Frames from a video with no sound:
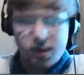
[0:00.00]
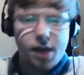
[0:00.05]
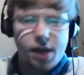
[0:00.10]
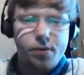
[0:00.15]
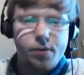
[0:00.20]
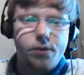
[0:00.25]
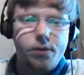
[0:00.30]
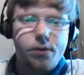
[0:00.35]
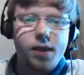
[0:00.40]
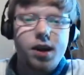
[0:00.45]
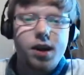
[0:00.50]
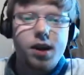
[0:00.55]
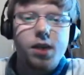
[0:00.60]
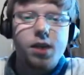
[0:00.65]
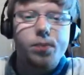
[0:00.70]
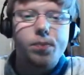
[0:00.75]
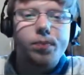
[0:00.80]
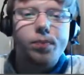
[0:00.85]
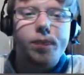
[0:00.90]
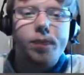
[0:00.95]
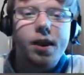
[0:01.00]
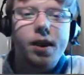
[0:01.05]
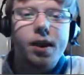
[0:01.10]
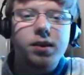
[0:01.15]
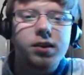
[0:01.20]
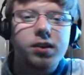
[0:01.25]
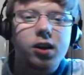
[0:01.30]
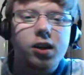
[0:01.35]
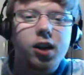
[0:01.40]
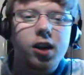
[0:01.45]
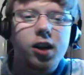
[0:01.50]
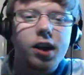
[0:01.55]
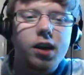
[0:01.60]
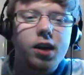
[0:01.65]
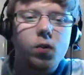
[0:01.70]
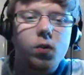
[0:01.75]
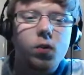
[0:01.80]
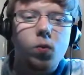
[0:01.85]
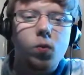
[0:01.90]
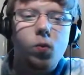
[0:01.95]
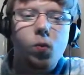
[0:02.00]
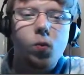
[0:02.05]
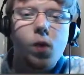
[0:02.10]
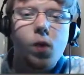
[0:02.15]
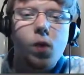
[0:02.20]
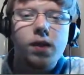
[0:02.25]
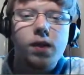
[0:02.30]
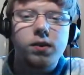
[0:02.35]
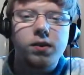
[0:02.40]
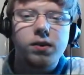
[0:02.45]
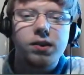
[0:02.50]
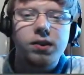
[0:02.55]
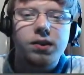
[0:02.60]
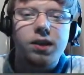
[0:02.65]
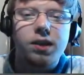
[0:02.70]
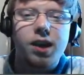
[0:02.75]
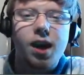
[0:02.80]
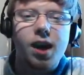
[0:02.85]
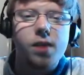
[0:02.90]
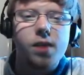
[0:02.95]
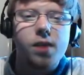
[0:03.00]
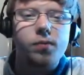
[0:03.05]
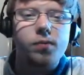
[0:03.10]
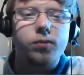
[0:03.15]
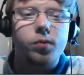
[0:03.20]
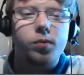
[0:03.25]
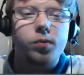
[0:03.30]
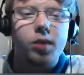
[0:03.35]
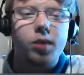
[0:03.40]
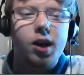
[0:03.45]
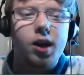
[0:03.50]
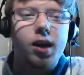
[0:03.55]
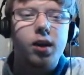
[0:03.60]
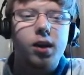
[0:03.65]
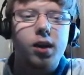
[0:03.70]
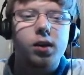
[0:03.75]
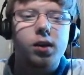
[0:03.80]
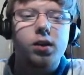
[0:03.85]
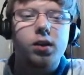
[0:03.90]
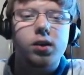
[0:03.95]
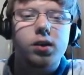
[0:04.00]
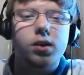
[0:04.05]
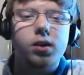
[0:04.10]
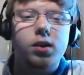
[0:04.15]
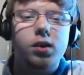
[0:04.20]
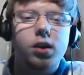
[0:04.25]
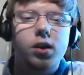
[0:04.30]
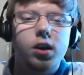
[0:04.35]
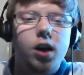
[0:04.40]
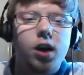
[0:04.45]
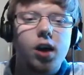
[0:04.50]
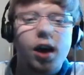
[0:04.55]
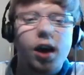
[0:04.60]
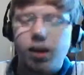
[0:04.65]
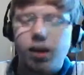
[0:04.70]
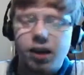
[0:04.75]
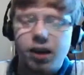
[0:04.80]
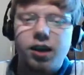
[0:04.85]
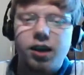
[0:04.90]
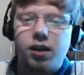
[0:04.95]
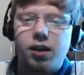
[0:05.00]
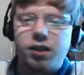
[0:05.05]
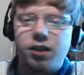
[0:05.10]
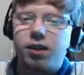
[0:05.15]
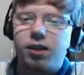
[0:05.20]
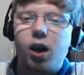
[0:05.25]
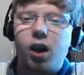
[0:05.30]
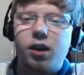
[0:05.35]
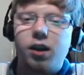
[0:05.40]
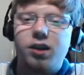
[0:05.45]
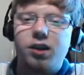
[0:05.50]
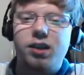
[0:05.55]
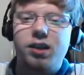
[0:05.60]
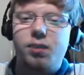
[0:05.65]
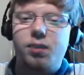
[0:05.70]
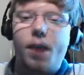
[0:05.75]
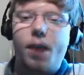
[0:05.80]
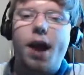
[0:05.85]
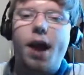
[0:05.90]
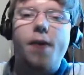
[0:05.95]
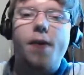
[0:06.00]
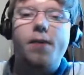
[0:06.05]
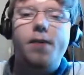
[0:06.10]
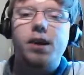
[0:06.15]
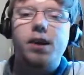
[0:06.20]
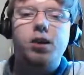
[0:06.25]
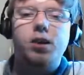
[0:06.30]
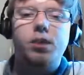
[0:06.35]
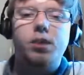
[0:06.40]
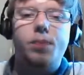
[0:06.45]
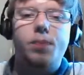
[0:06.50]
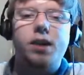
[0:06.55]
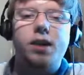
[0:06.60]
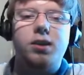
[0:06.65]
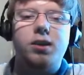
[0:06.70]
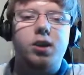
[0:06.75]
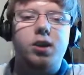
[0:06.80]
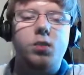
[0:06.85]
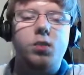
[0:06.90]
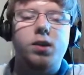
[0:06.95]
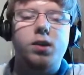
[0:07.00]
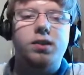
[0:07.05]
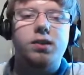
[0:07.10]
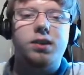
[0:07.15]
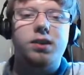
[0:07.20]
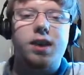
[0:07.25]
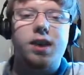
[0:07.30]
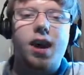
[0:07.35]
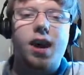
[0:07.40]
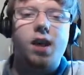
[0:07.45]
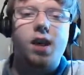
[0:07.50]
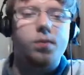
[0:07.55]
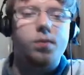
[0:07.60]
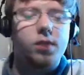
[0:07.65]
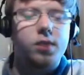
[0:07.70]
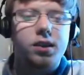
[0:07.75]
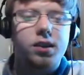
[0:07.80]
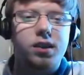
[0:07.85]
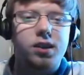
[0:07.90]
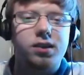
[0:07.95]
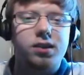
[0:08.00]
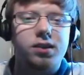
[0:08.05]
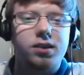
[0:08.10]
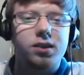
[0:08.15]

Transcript: Fini basically wins the game from here. This pairing just basically wins the game, and it's